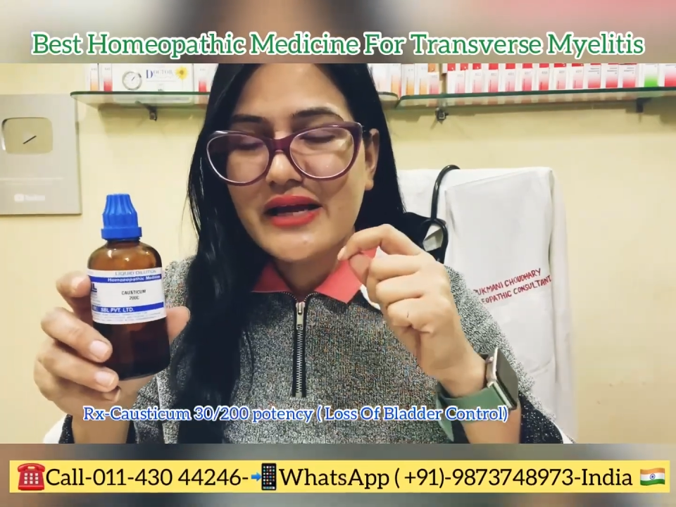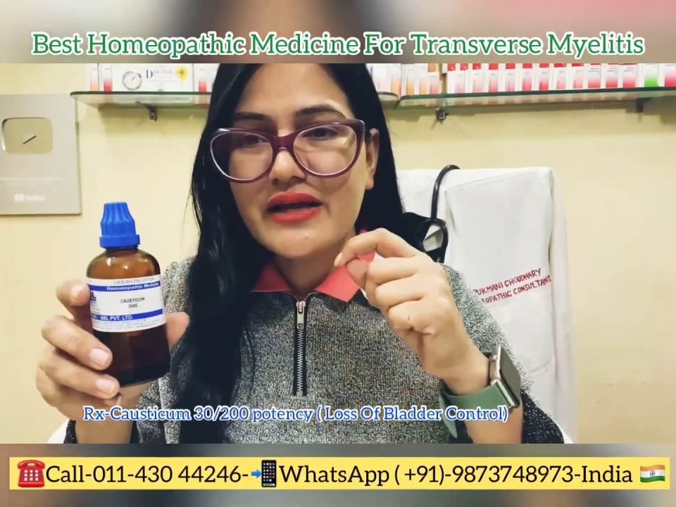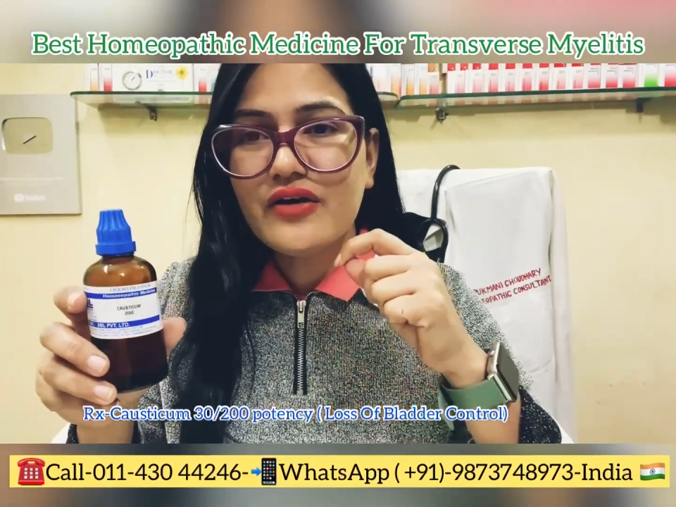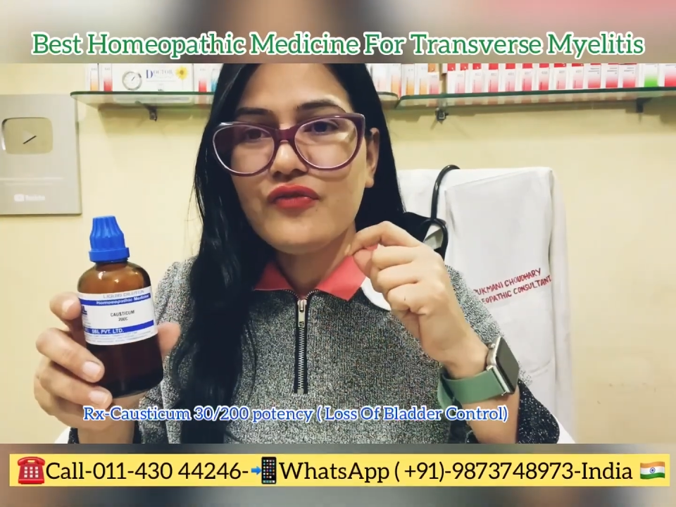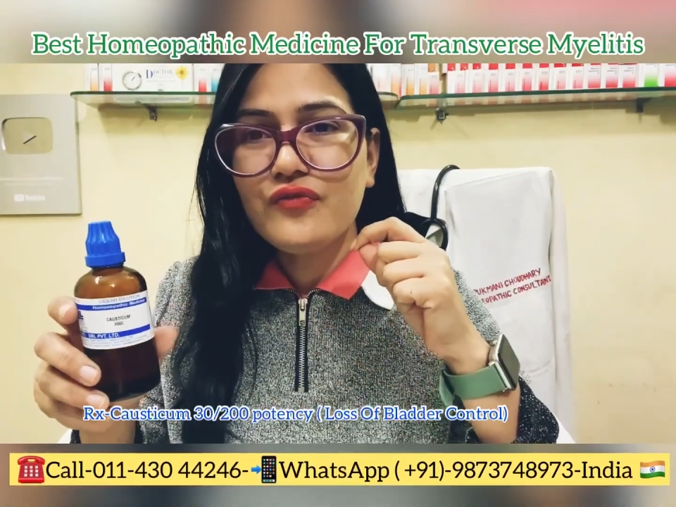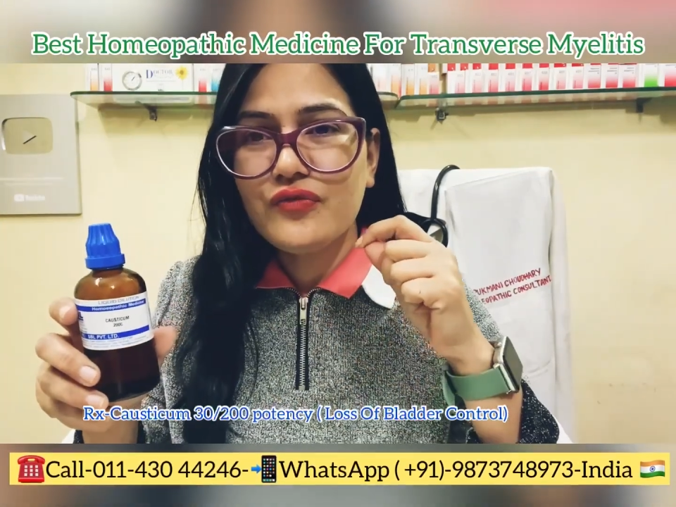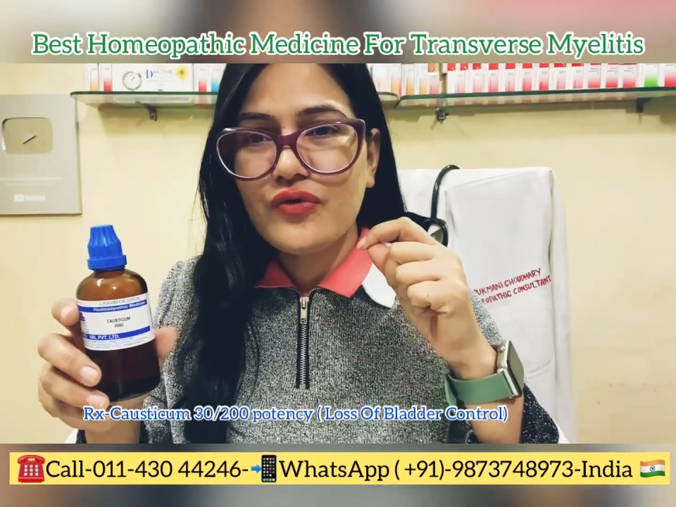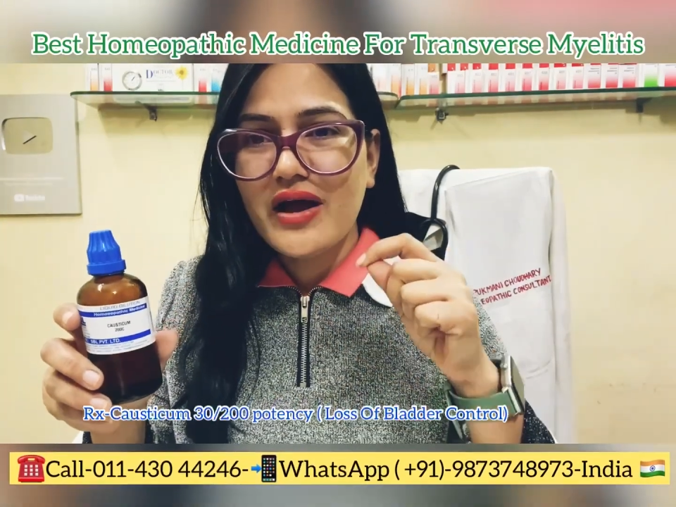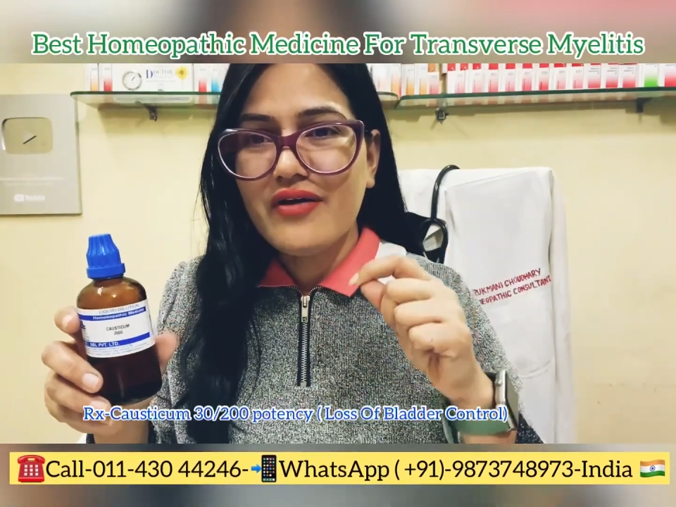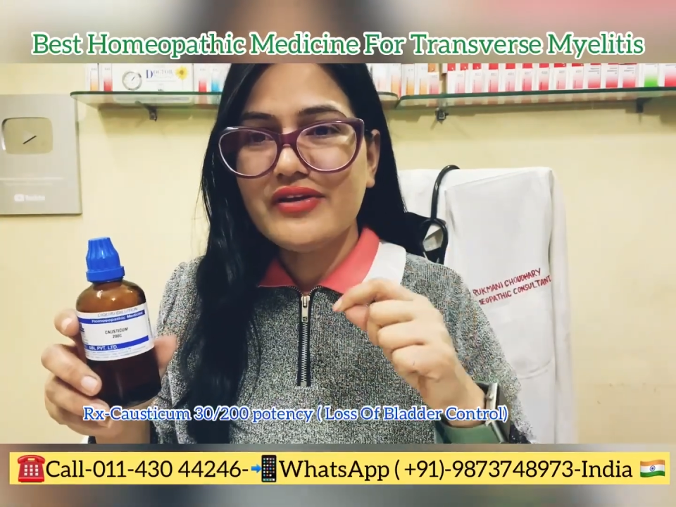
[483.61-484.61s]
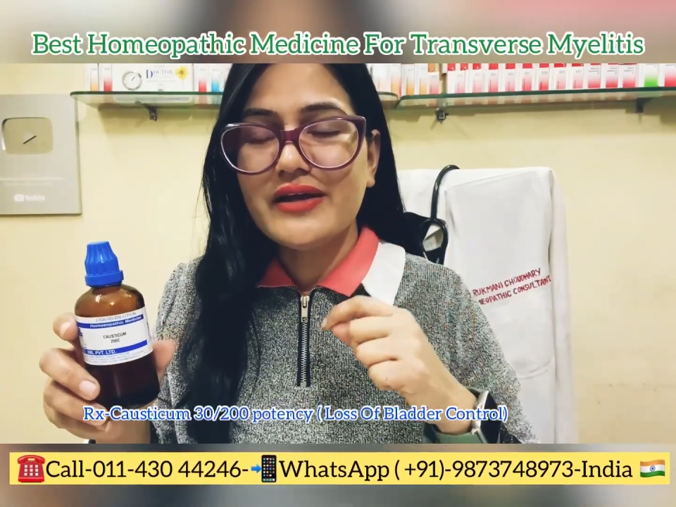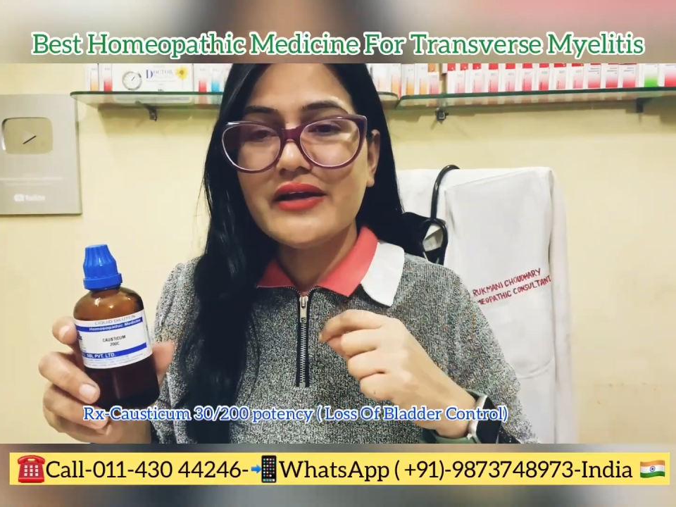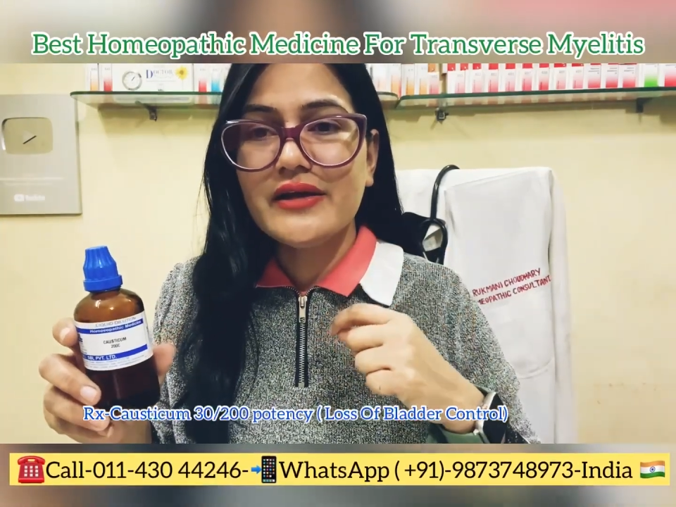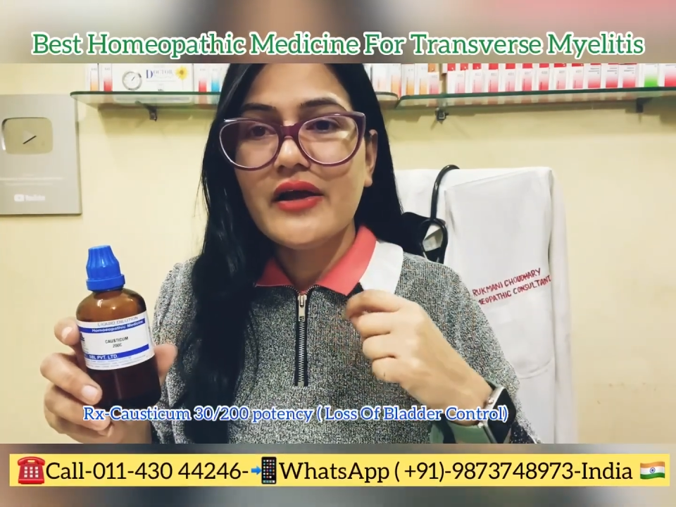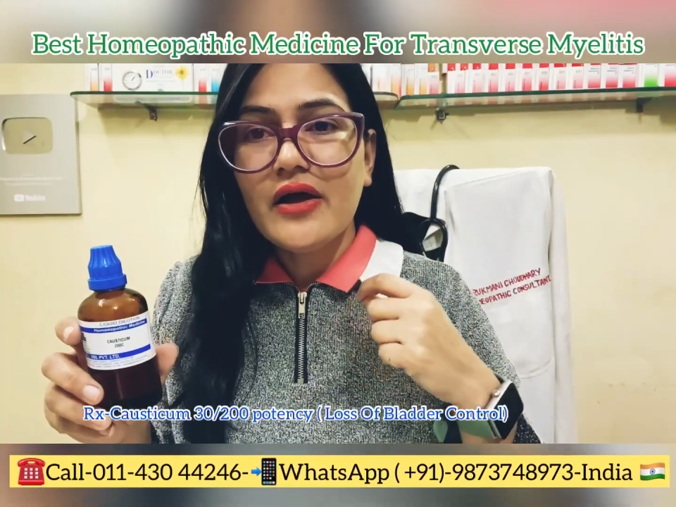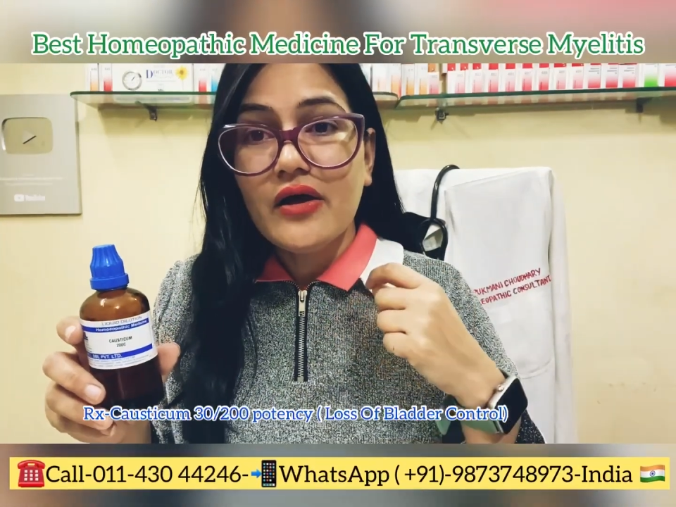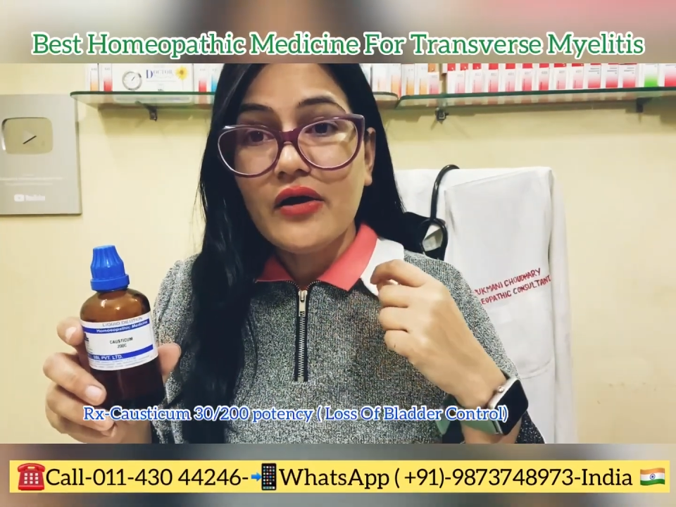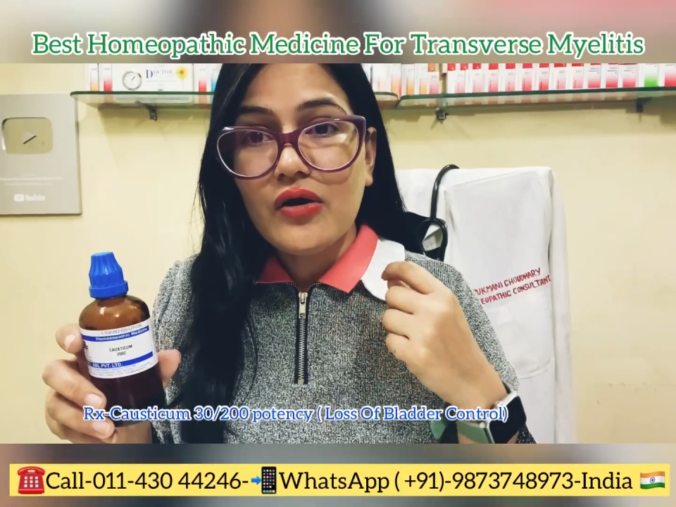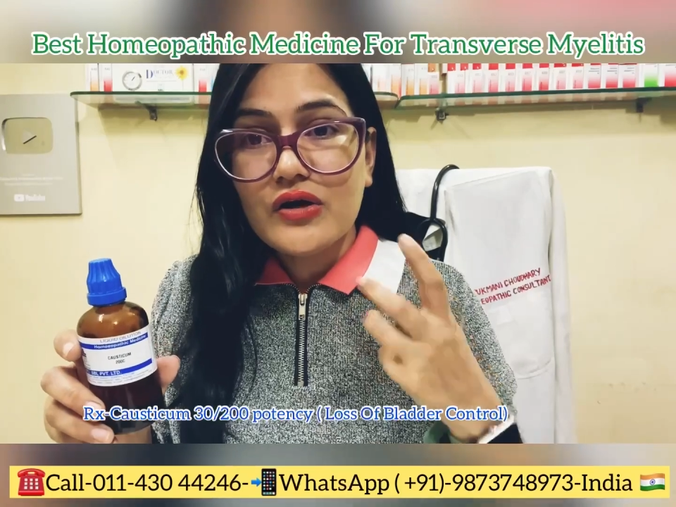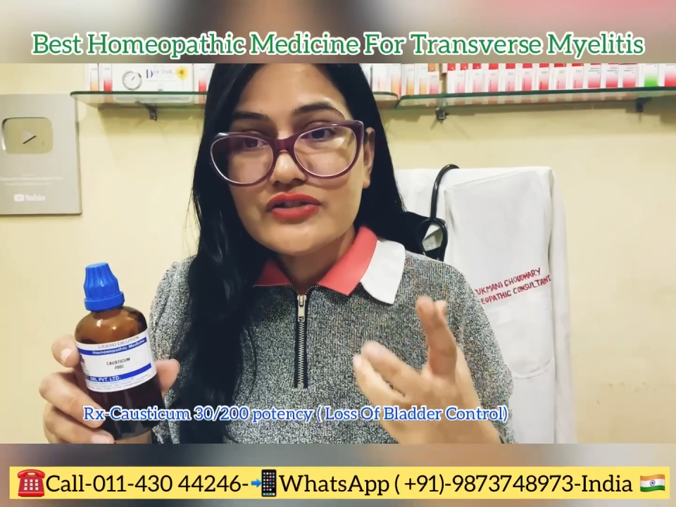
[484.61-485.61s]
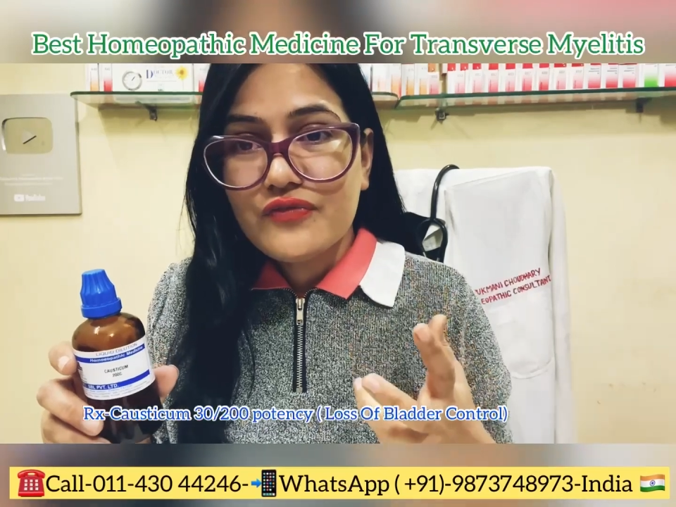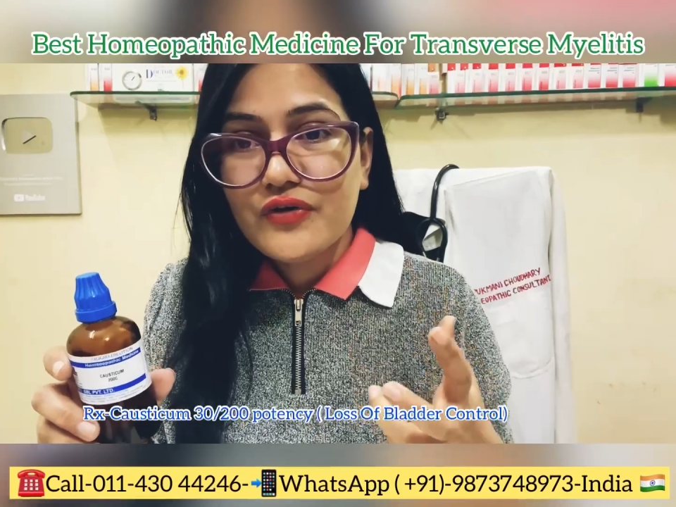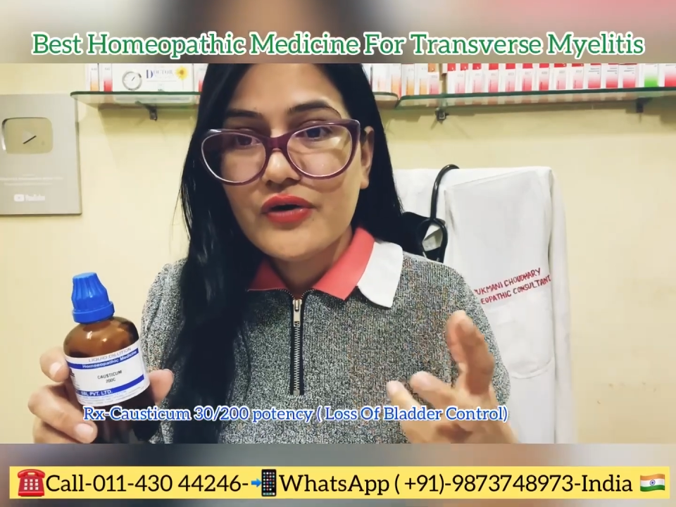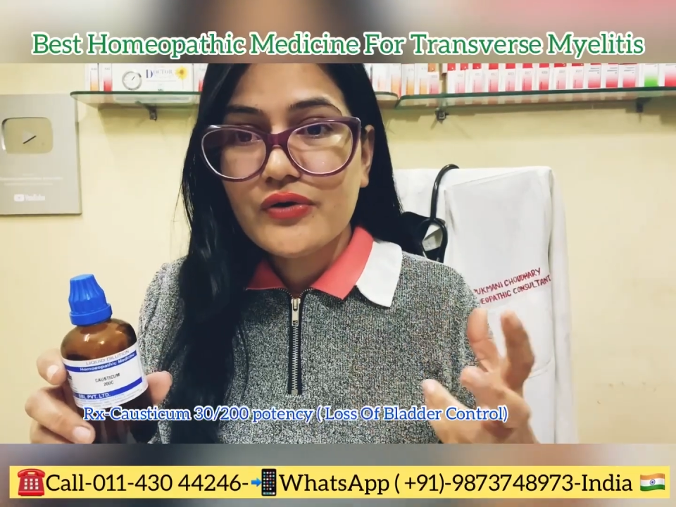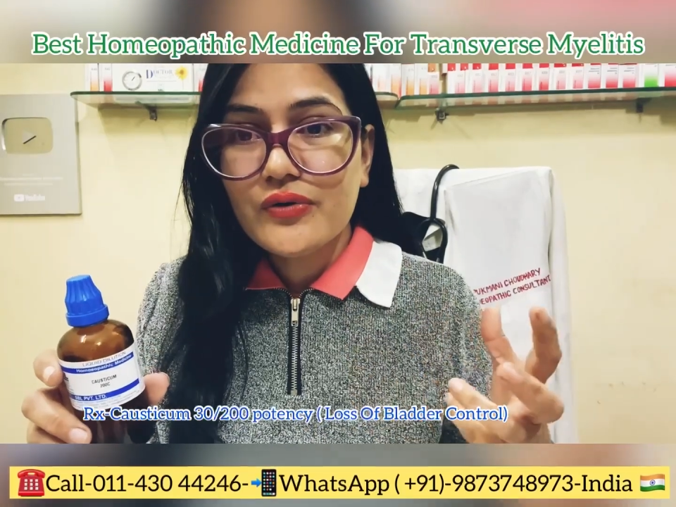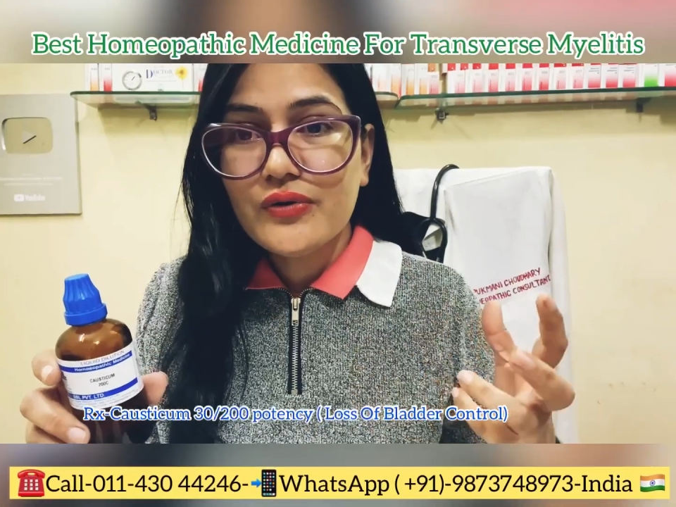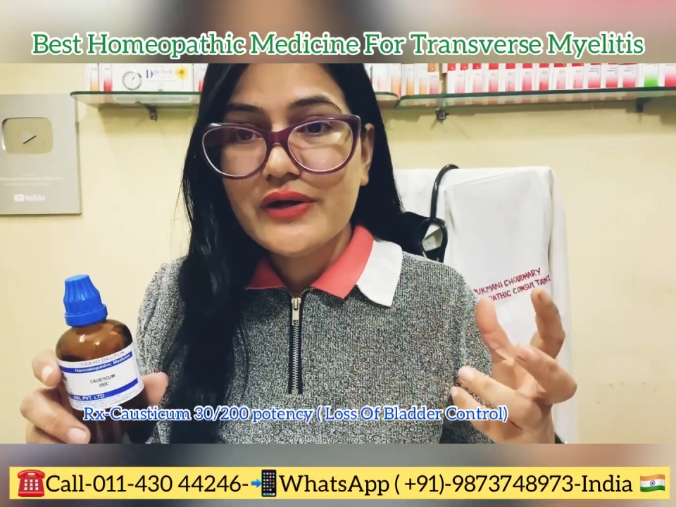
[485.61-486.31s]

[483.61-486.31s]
like if you are having any loss of control,